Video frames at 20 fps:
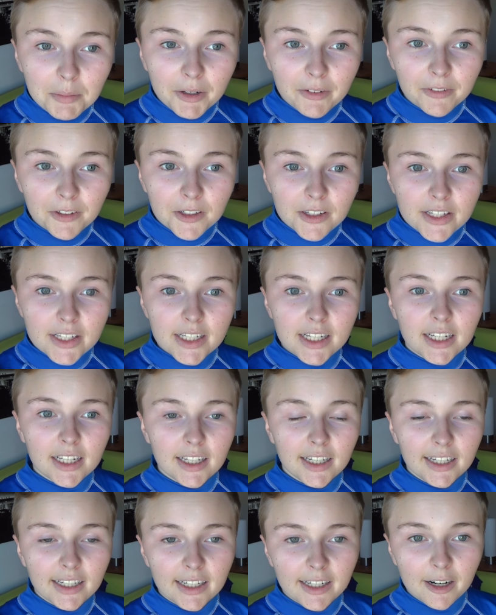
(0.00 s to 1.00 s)
my first
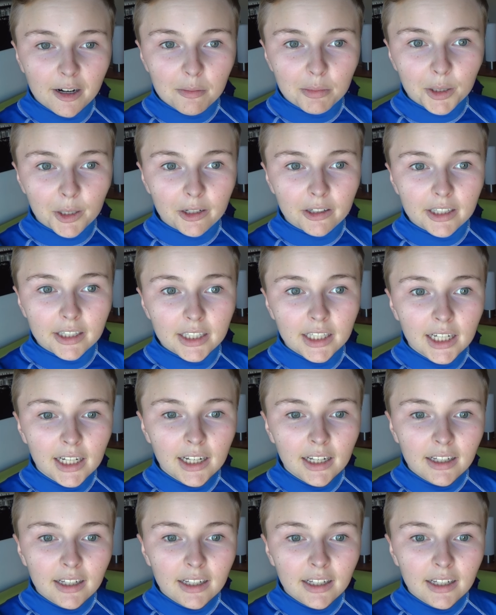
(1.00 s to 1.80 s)
In-N-Out burger.